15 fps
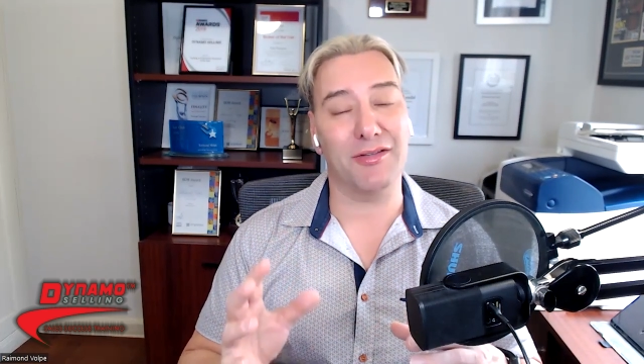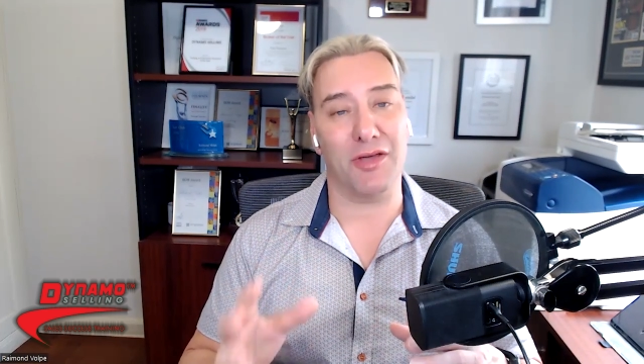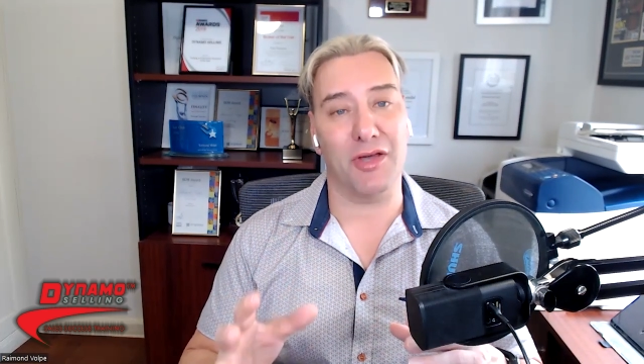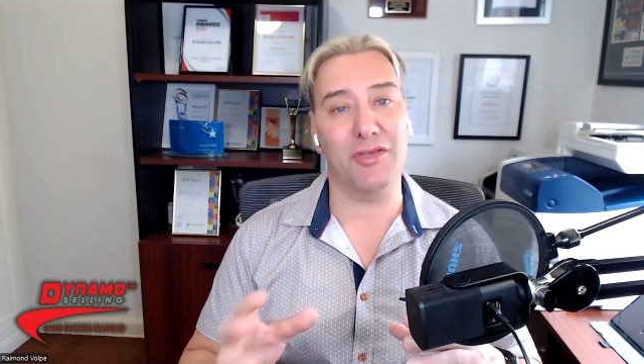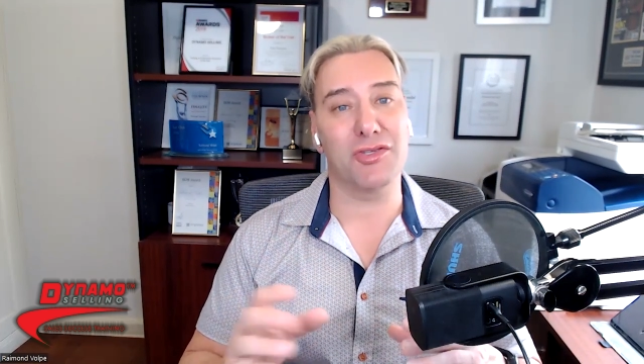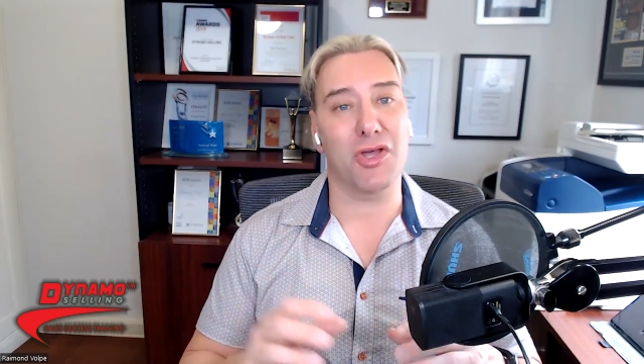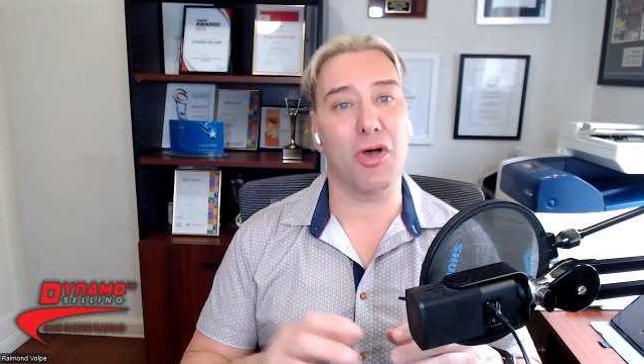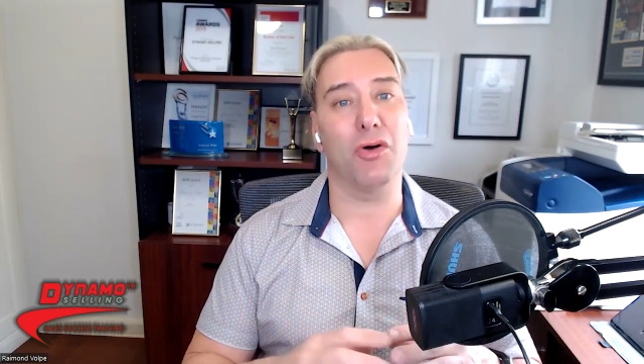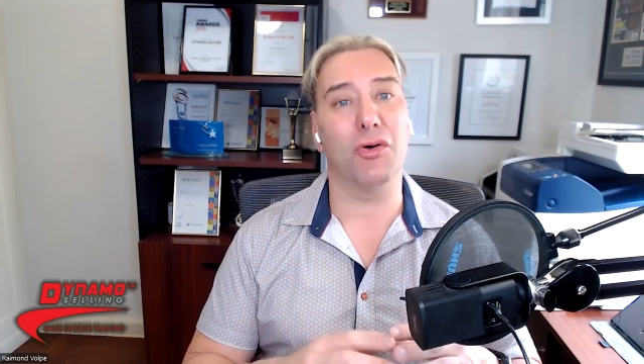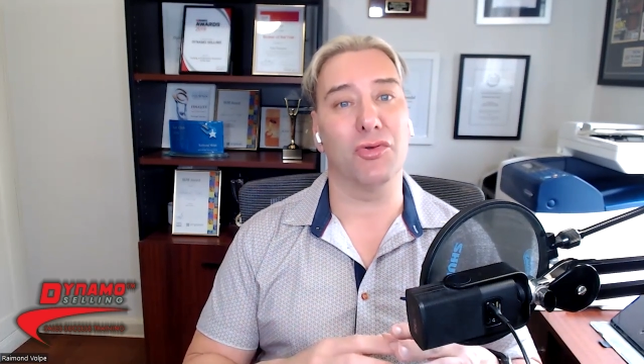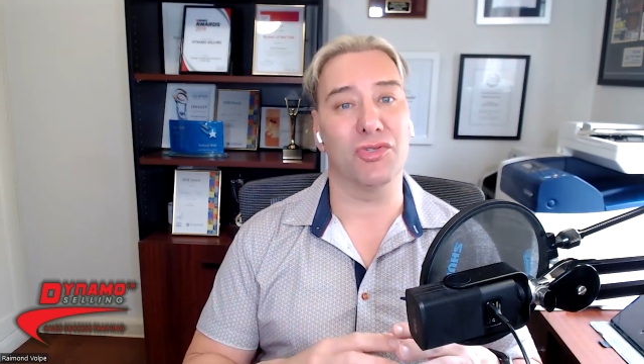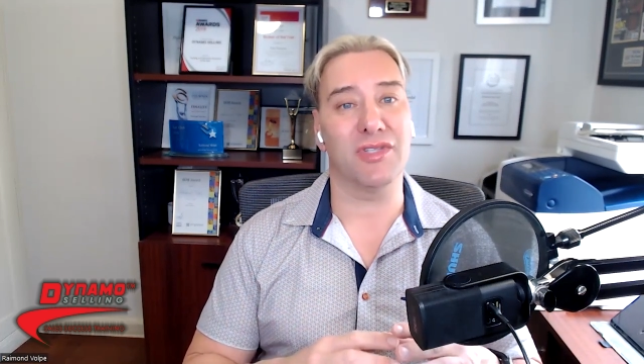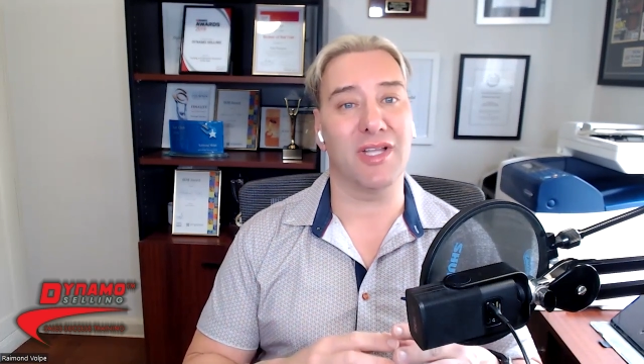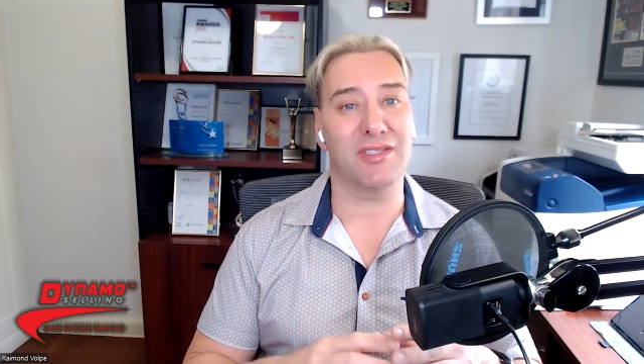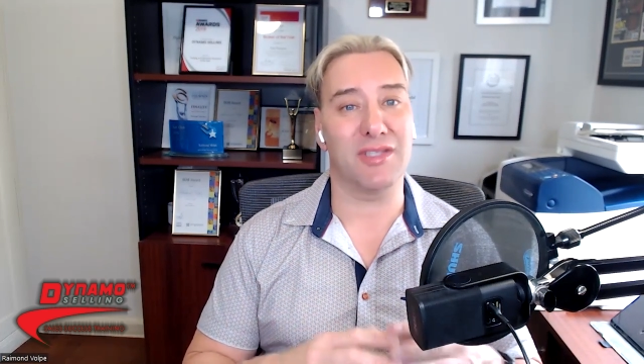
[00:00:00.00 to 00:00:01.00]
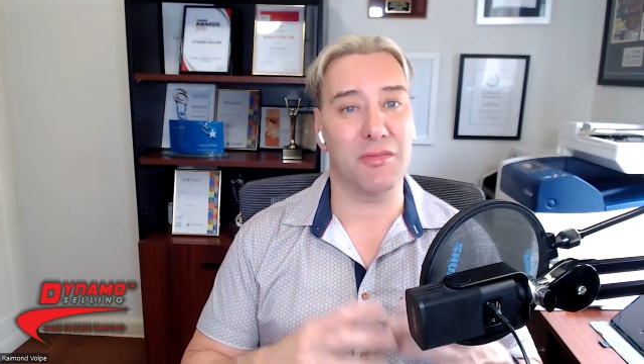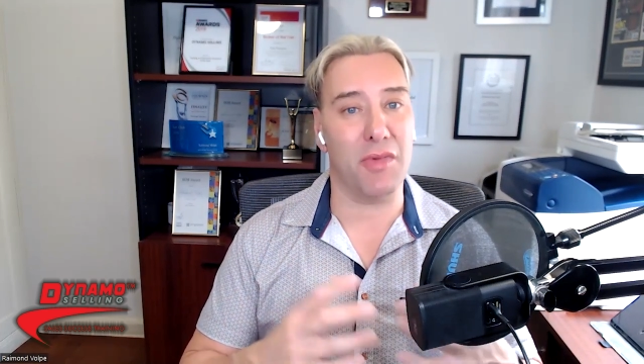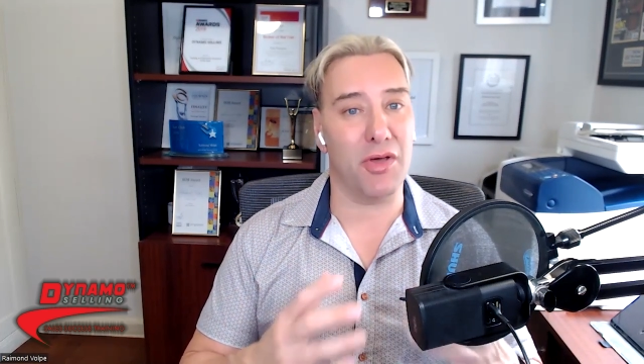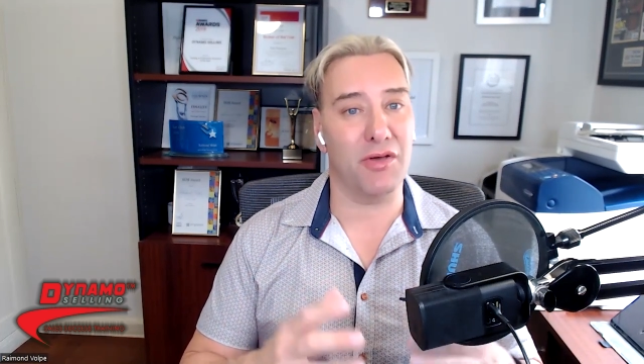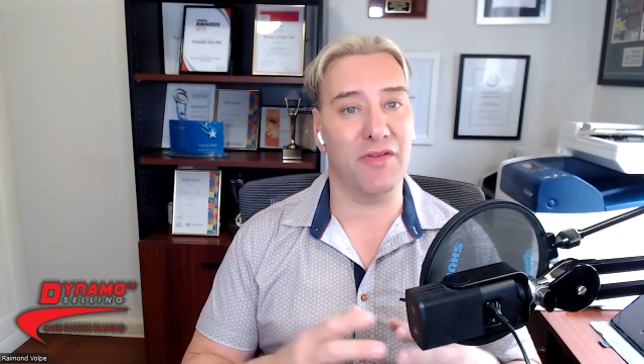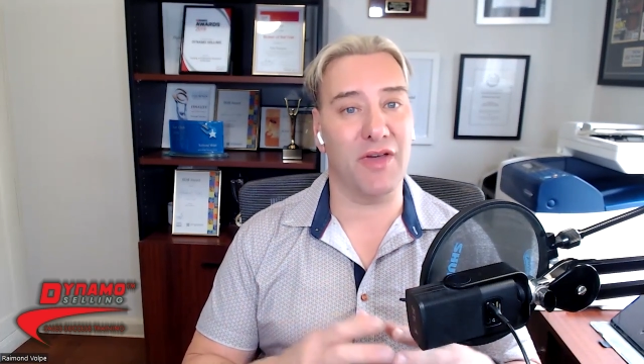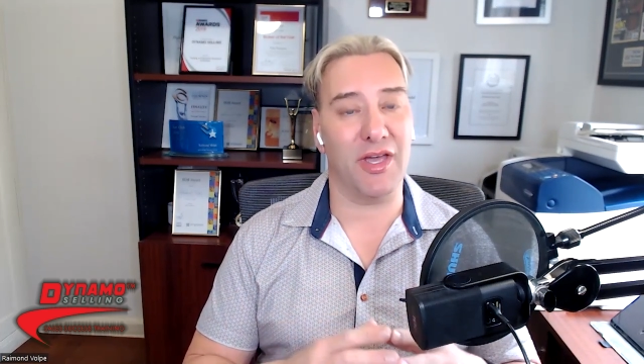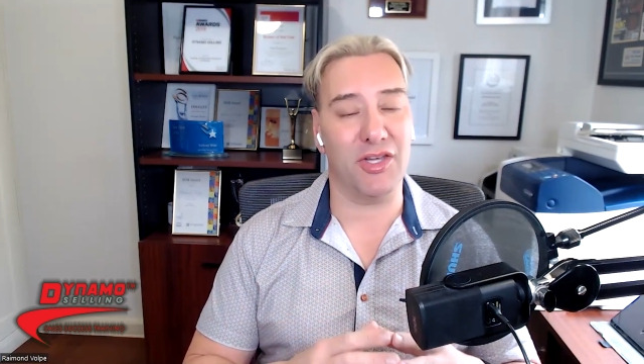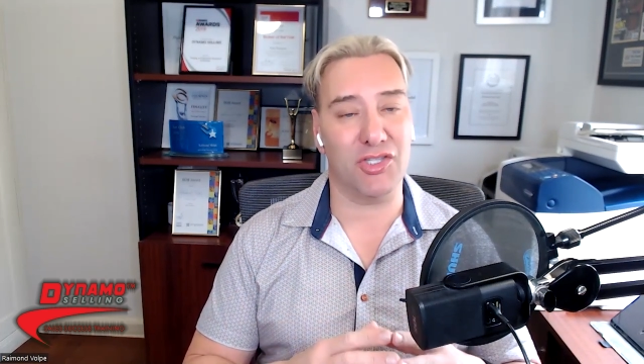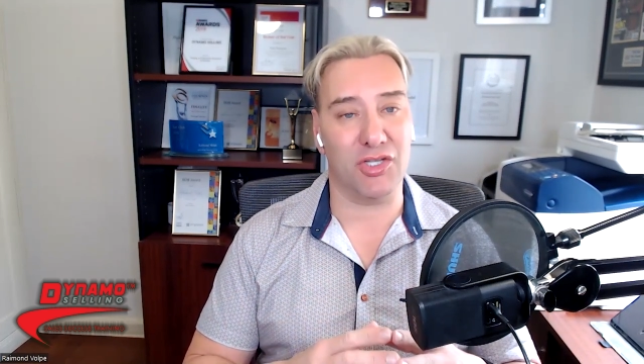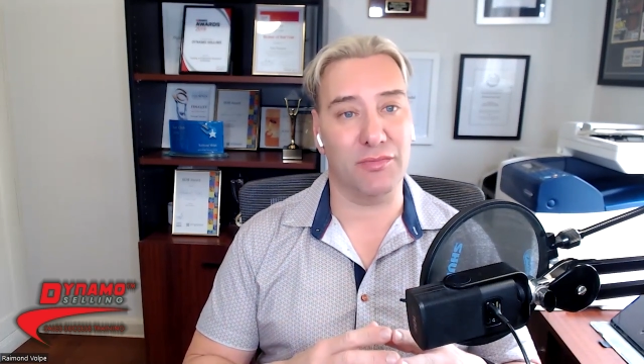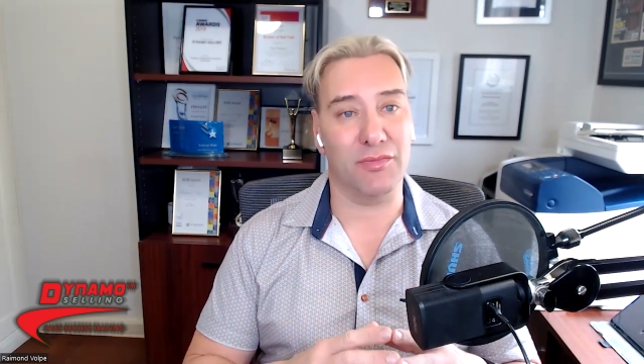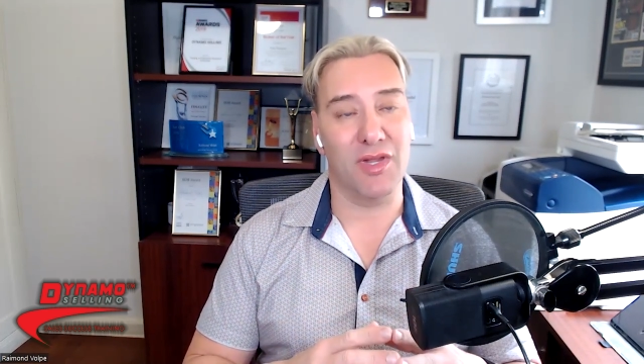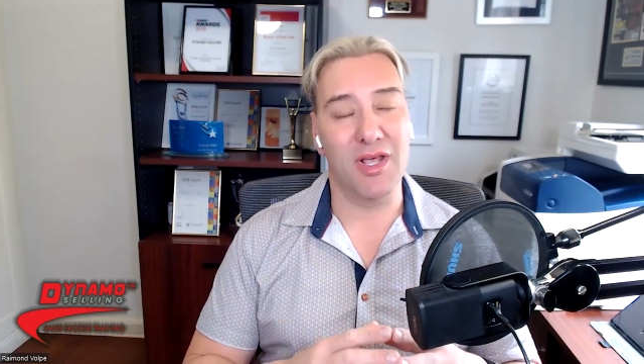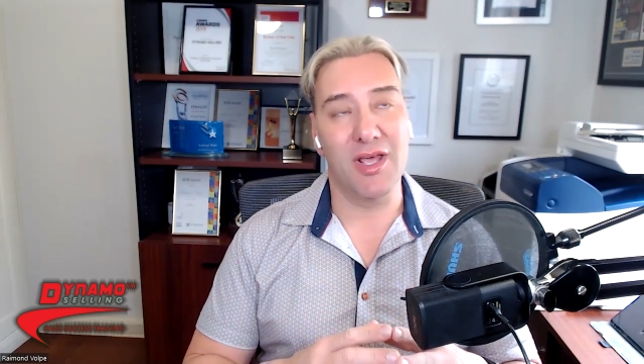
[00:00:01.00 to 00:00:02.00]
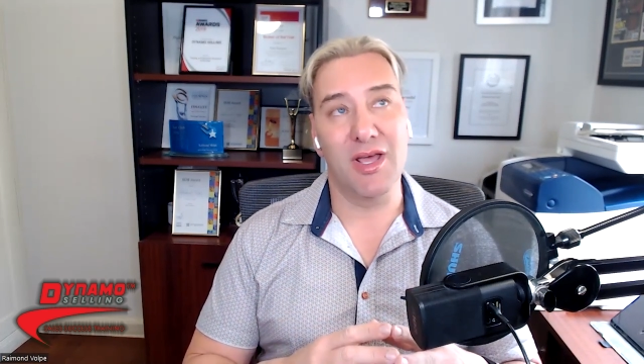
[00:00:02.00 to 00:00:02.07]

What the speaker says: to those goals. That's the motivation.